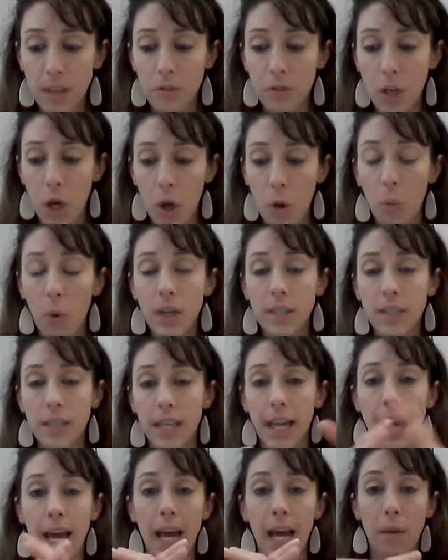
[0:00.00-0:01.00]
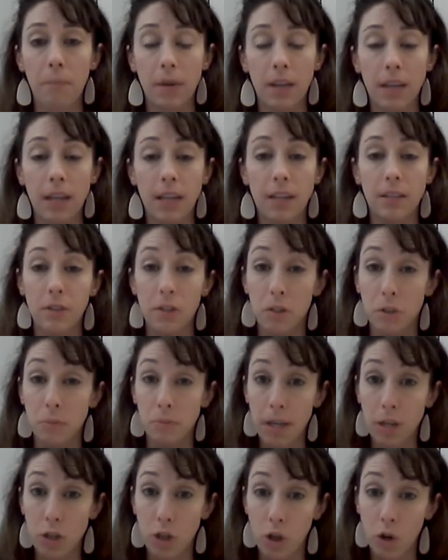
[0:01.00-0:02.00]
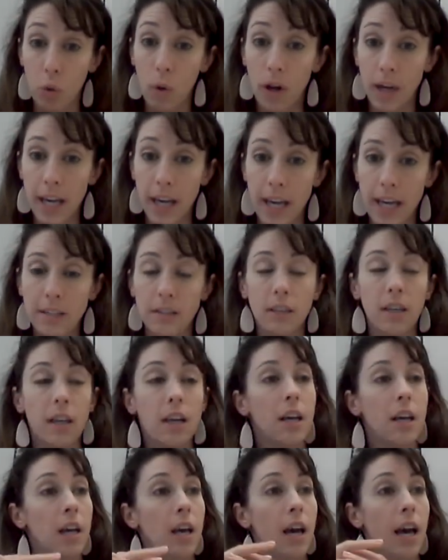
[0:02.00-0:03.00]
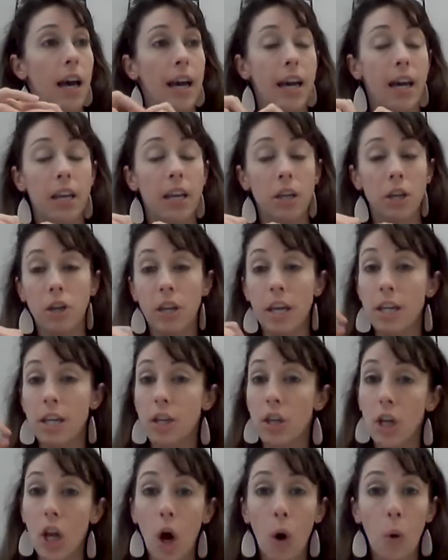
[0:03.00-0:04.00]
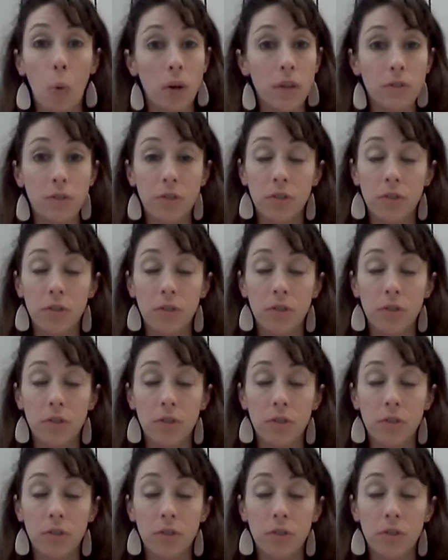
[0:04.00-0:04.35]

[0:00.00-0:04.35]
So what's going to happen is there's a major court case, and you need to know it.